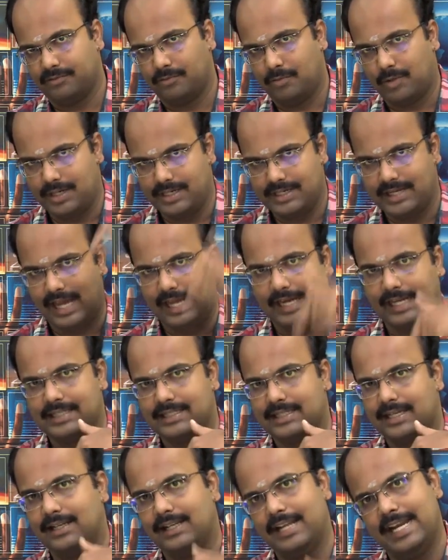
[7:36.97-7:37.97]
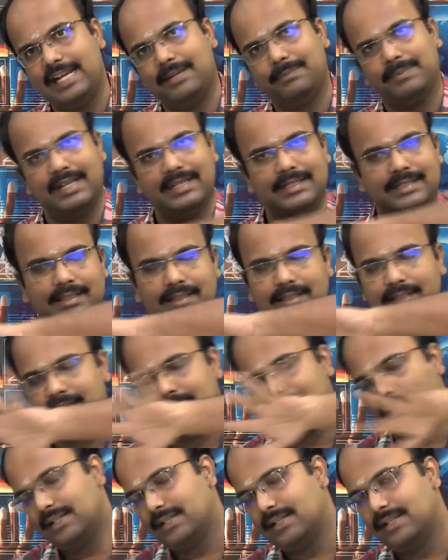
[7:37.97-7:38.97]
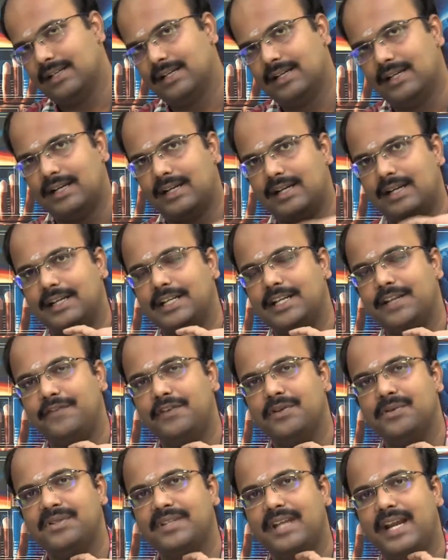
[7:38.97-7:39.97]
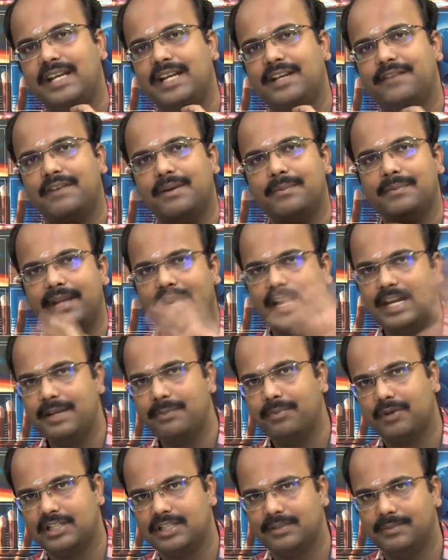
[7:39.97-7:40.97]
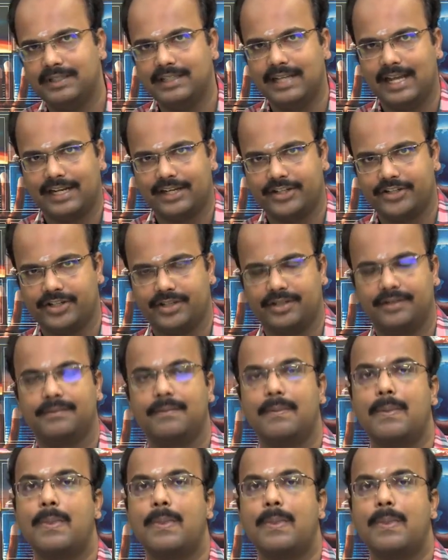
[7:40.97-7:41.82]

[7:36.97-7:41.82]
One direct sunlight plus uh, diffuse skylight from any possible direction.